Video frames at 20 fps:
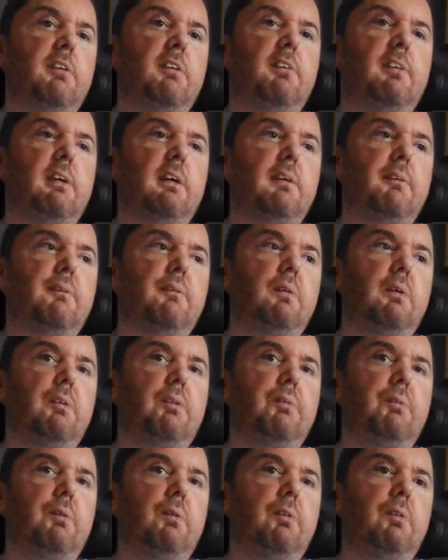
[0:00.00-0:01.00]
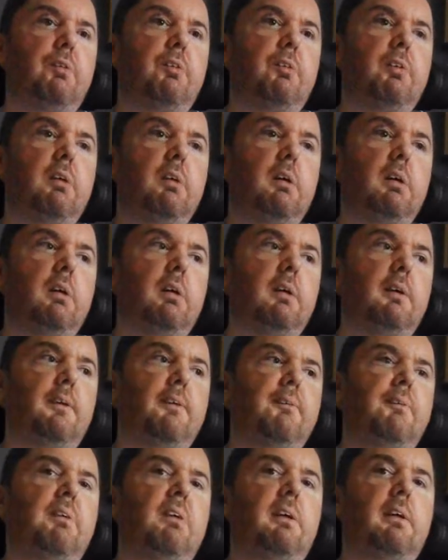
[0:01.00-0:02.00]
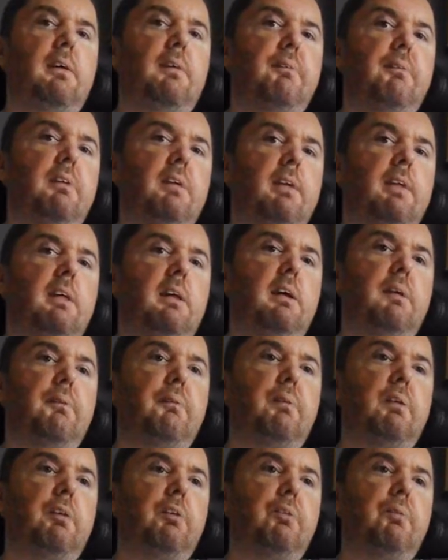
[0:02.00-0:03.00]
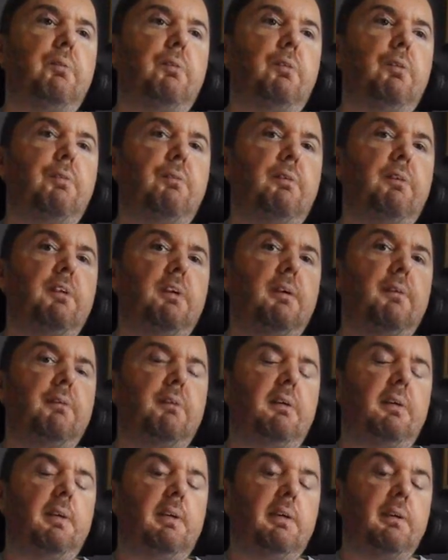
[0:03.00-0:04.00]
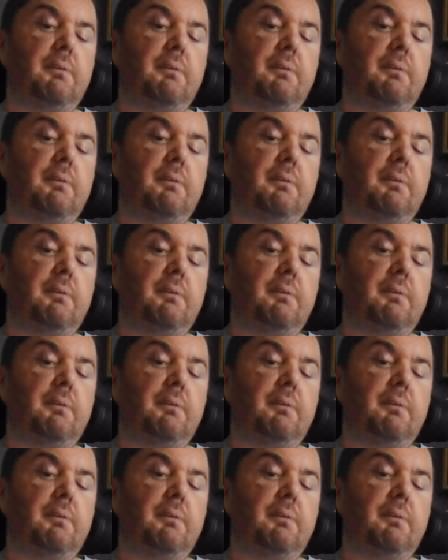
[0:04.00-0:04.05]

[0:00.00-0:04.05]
They have one towards the beginning of the month and one towards the middle of the month.